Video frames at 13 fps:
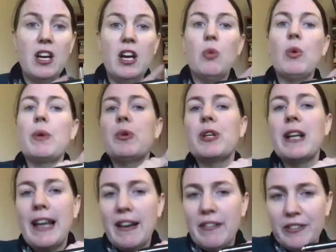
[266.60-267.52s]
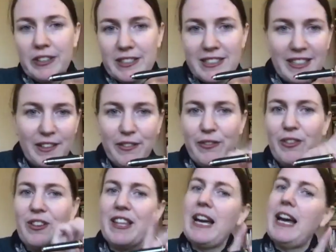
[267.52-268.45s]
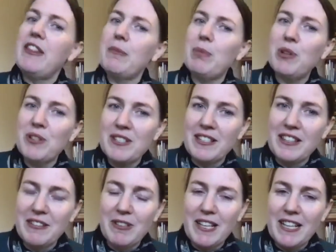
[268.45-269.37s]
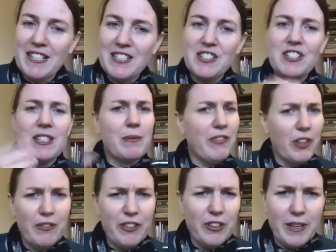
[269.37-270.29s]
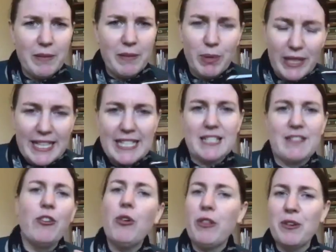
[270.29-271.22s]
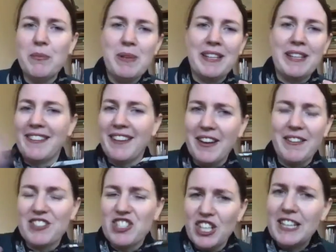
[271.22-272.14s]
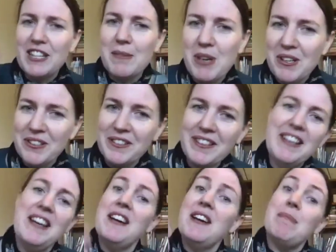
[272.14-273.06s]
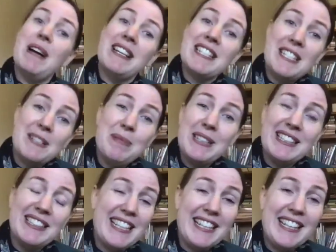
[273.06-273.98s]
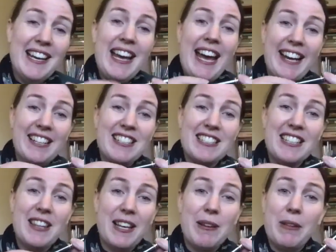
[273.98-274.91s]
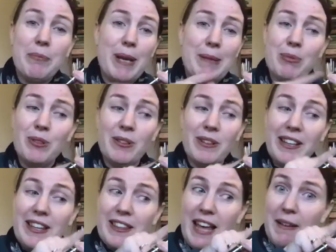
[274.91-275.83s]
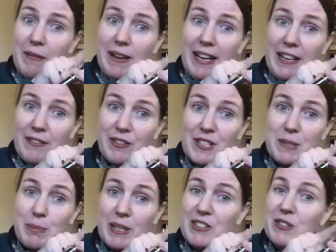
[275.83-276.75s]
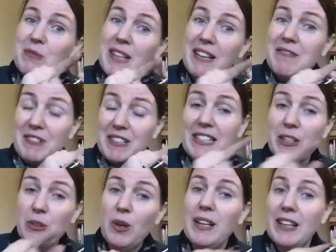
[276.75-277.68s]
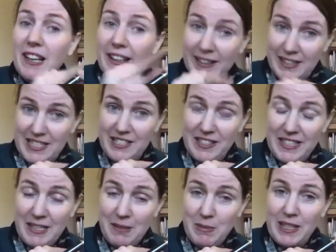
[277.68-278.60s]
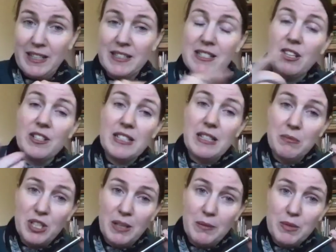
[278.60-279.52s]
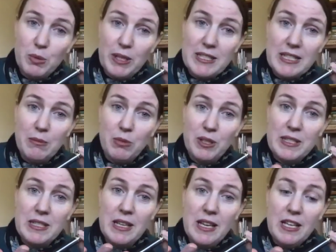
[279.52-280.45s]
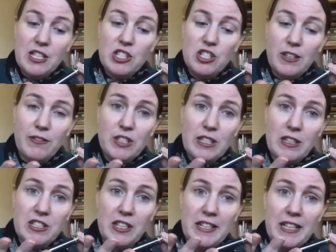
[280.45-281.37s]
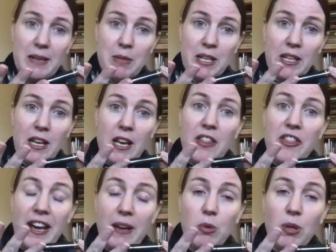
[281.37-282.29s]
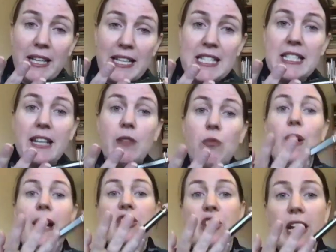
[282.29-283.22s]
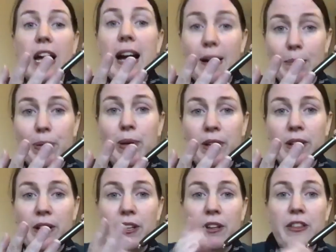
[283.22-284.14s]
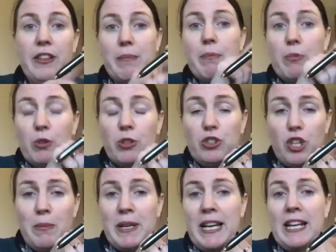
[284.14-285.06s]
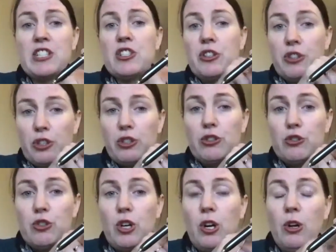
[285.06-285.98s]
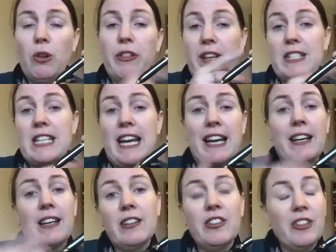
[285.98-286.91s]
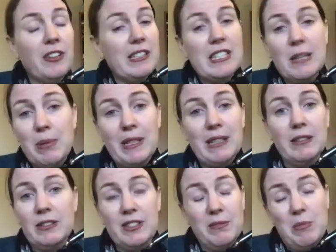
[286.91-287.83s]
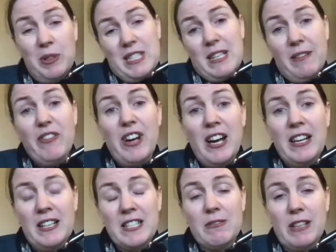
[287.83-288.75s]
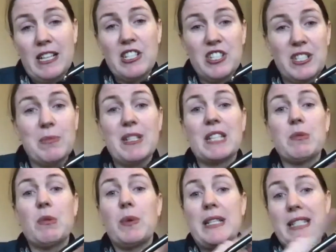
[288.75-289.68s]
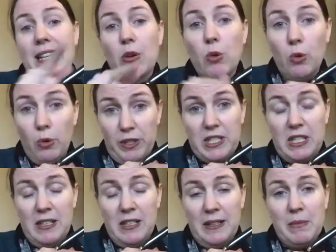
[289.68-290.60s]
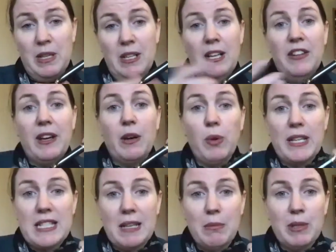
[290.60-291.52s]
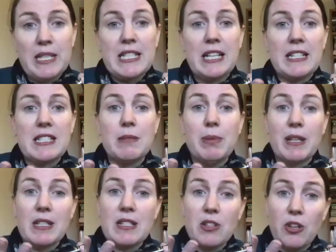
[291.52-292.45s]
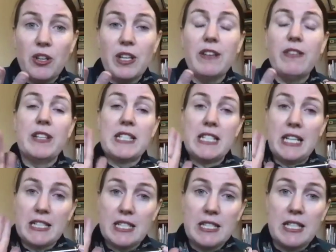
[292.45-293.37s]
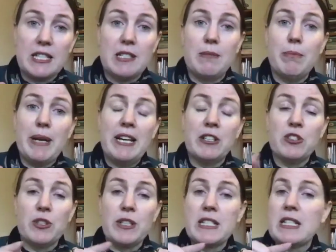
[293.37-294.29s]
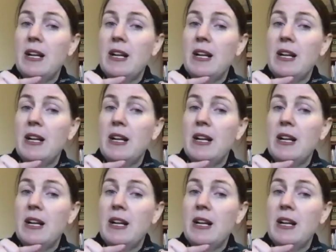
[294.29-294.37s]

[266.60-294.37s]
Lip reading: we would love it if the other person in the relationship felt very pleased for them and cheered them on. But typically, actually, the people in that end of the spectrum, they really quite like this dynamic. And so sometimes when someone's shifting the dynamic, they will instead ratchet up the domination, the control, the attack. In typical domestic violence relationships, that's what we see all the time. That when somebody starts to be assertive and starts to set some boundaries,